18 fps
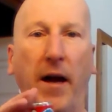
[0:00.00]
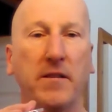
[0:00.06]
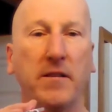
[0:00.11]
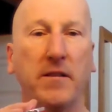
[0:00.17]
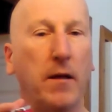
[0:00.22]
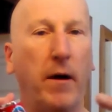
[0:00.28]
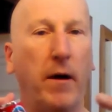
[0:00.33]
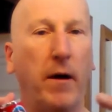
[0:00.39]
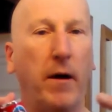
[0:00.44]
They
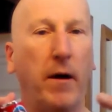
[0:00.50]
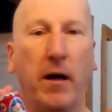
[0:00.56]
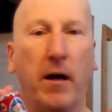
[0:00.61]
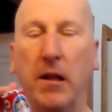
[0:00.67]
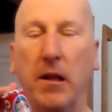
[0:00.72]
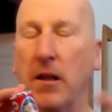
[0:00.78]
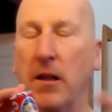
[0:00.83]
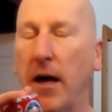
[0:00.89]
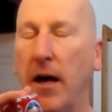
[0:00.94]
make a
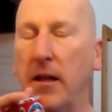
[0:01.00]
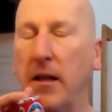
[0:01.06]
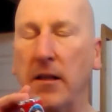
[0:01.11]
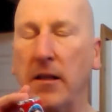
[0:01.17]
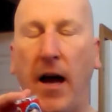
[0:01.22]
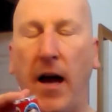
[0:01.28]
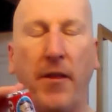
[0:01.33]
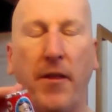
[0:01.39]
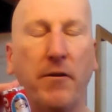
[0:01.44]
lot of
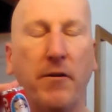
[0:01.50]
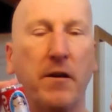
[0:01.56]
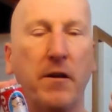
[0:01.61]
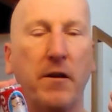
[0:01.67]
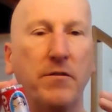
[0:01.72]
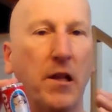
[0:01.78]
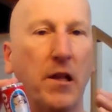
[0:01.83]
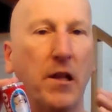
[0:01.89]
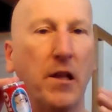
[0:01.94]
lather, gives
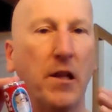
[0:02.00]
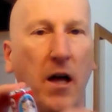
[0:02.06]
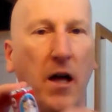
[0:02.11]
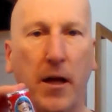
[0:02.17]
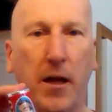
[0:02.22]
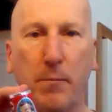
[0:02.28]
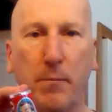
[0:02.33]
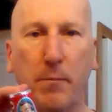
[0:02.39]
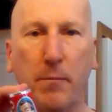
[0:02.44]
you a lot
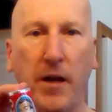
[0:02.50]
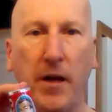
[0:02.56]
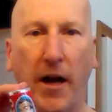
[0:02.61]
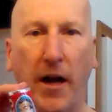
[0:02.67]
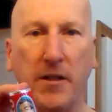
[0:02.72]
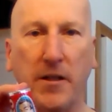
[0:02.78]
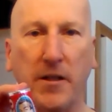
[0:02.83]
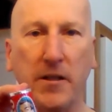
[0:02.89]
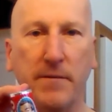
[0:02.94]
of
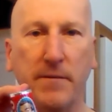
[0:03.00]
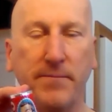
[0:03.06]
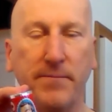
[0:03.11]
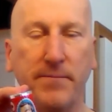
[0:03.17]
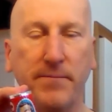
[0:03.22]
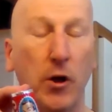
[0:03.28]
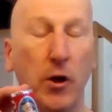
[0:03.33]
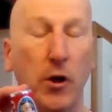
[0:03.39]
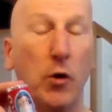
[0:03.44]
protection.
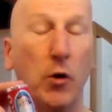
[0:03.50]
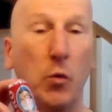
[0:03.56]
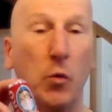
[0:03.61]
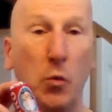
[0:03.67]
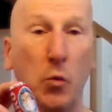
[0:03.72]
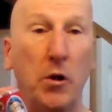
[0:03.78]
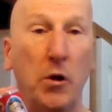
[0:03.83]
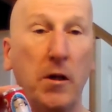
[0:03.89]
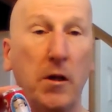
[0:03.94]

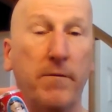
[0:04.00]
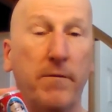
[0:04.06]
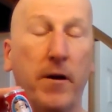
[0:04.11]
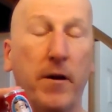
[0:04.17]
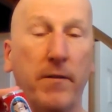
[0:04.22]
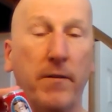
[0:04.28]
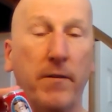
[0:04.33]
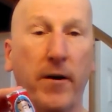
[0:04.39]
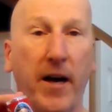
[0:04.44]
Really very,
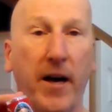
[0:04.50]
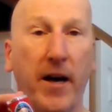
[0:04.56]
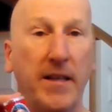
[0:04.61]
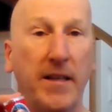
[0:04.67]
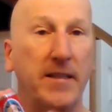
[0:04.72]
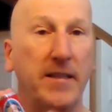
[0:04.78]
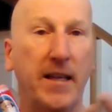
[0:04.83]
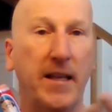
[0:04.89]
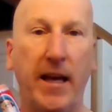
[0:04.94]
very nice.
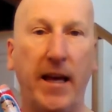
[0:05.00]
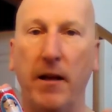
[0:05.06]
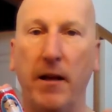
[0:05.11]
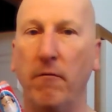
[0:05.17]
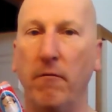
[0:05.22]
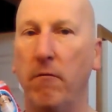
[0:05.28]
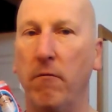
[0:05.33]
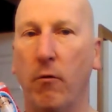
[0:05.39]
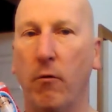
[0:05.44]
And again,
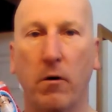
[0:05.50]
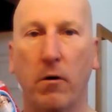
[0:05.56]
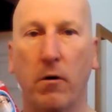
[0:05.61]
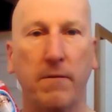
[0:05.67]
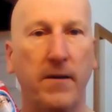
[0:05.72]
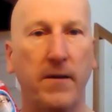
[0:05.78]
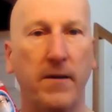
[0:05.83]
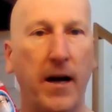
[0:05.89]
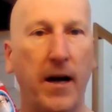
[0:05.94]
$4 or
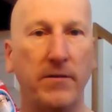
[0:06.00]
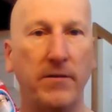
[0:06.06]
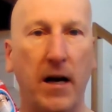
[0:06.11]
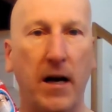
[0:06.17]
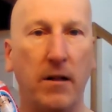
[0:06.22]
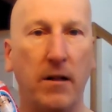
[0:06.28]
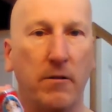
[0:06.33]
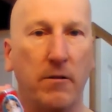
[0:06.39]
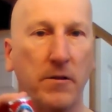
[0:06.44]

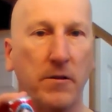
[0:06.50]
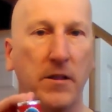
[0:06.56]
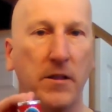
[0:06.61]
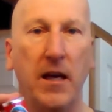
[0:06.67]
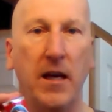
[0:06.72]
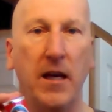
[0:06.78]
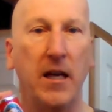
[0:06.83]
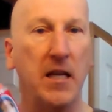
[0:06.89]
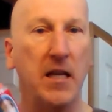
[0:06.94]
$5,
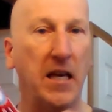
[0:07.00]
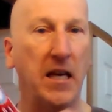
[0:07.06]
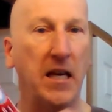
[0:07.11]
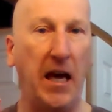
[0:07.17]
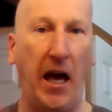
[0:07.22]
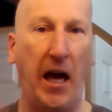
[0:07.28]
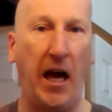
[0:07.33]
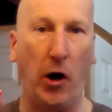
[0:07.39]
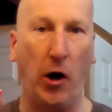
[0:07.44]
you
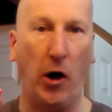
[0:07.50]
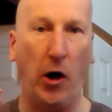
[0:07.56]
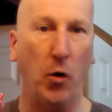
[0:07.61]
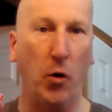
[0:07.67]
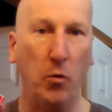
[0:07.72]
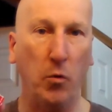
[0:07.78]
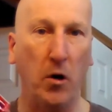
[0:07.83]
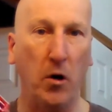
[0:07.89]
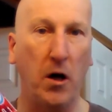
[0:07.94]
can't go
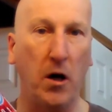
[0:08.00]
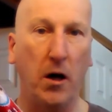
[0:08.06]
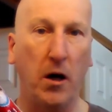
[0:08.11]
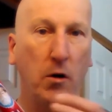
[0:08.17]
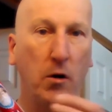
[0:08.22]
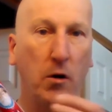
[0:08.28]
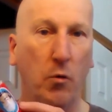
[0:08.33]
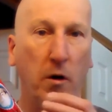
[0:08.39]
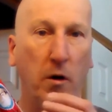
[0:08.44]
wrong
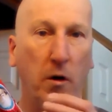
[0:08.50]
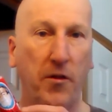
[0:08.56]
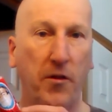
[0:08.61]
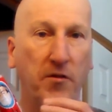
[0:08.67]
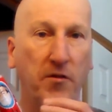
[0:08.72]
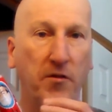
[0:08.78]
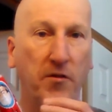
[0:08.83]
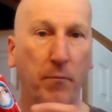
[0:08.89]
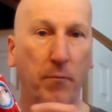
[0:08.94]
with
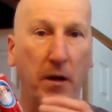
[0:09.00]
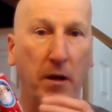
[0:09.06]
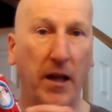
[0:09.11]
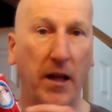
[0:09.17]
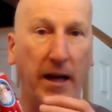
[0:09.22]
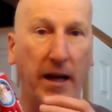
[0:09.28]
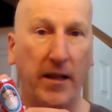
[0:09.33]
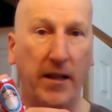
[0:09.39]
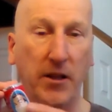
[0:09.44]
something
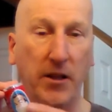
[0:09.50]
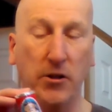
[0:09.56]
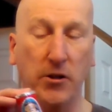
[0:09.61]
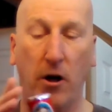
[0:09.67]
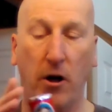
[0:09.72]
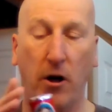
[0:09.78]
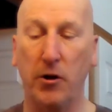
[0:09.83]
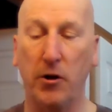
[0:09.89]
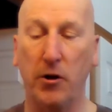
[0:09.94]
like this. All
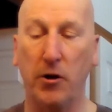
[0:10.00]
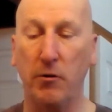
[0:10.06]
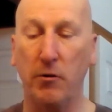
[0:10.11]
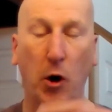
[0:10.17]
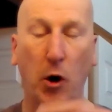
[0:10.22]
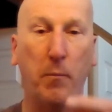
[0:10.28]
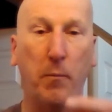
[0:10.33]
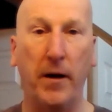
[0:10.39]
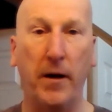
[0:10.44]
you do is
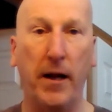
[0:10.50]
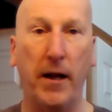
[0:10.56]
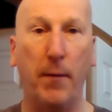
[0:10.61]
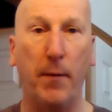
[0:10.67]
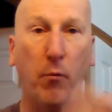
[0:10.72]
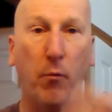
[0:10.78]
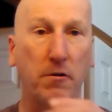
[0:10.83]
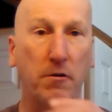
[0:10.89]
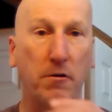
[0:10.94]
open it up,
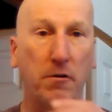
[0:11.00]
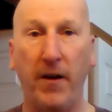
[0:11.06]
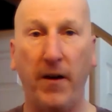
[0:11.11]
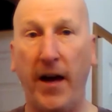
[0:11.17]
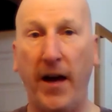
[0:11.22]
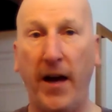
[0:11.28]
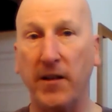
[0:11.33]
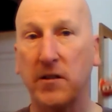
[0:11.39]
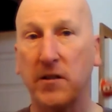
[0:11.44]
wet your
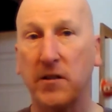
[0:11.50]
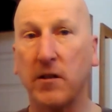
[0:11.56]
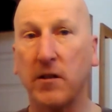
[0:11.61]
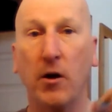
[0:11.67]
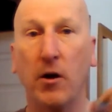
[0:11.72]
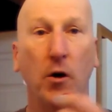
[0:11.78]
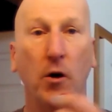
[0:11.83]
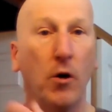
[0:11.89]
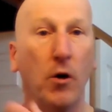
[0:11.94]
face,
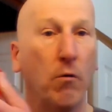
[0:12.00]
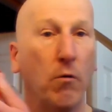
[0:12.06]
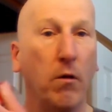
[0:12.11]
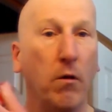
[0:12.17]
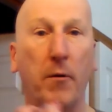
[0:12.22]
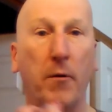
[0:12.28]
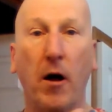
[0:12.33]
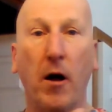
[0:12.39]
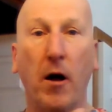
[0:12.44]
rub it
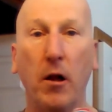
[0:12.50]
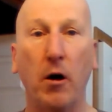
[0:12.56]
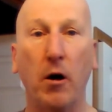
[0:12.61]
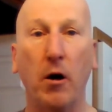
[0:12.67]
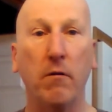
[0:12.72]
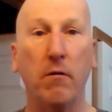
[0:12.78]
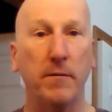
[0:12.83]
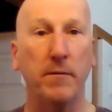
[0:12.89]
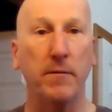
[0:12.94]
all
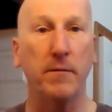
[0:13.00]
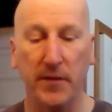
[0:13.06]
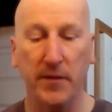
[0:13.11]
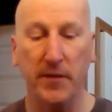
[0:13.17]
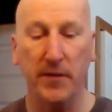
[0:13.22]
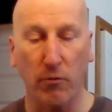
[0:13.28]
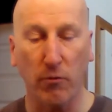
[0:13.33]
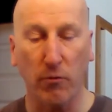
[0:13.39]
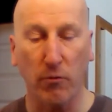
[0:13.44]
over,
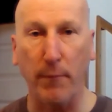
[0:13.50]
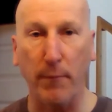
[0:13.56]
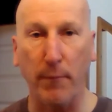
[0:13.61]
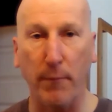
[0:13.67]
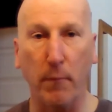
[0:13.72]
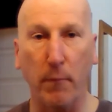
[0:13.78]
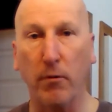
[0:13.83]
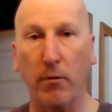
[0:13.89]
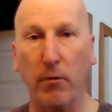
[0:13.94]
grab your
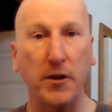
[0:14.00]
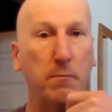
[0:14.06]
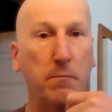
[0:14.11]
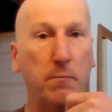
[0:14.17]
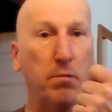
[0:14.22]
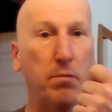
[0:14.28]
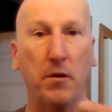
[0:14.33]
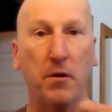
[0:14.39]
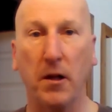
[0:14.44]
brush,
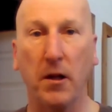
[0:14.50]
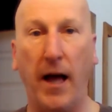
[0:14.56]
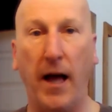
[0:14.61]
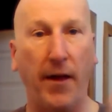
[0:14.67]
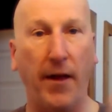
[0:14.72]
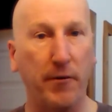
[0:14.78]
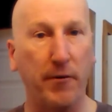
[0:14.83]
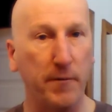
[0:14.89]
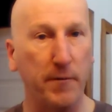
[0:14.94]
build a
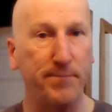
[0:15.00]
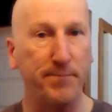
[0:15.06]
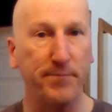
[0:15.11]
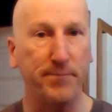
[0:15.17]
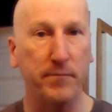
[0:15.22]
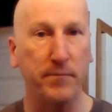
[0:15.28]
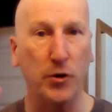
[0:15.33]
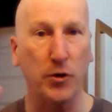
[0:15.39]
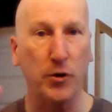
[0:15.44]
lather,
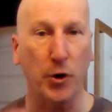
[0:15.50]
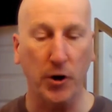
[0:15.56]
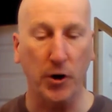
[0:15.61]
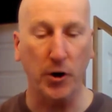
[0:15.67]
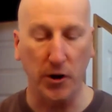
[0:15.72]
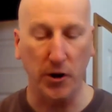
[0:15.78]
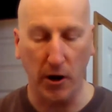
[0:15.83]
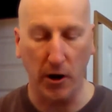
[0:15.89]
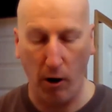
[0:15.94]
you're good
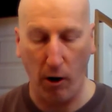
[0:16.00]
to go.